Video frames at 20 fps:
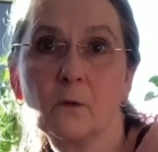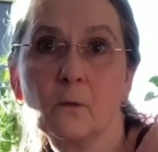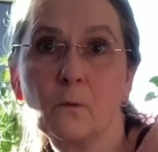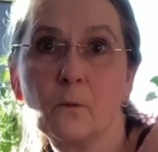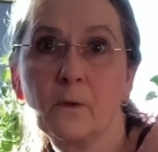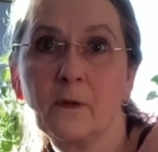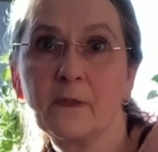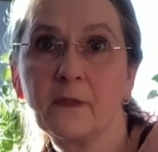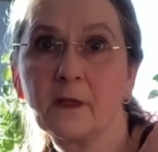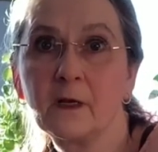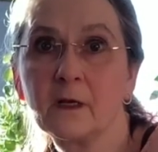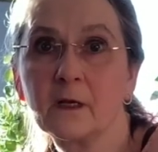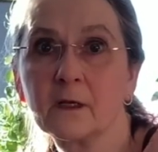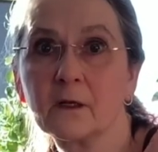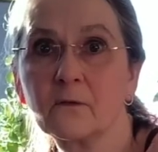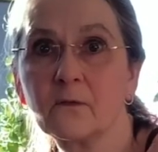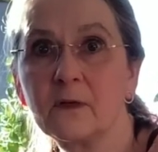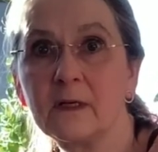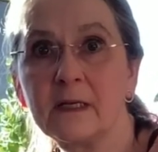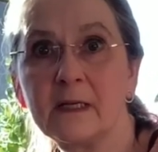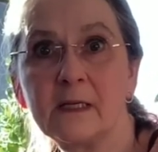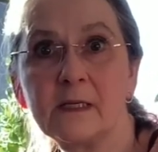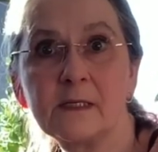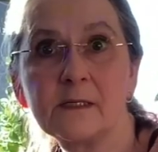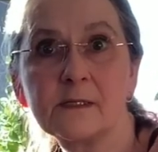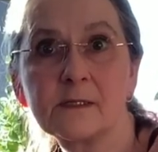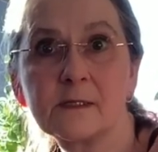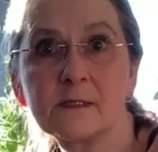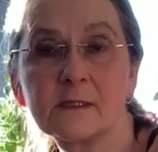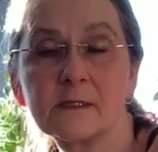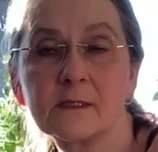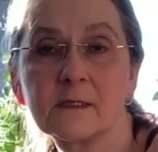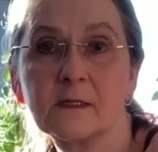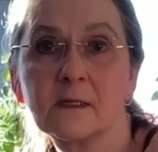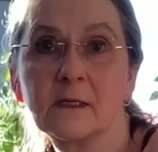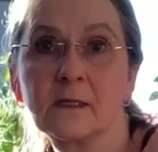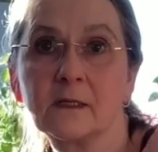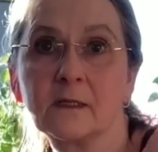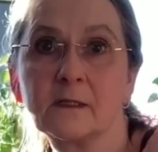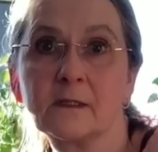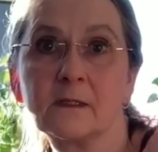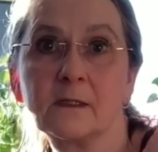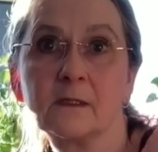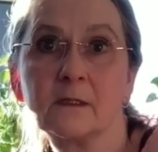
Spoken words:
with a lot of lace and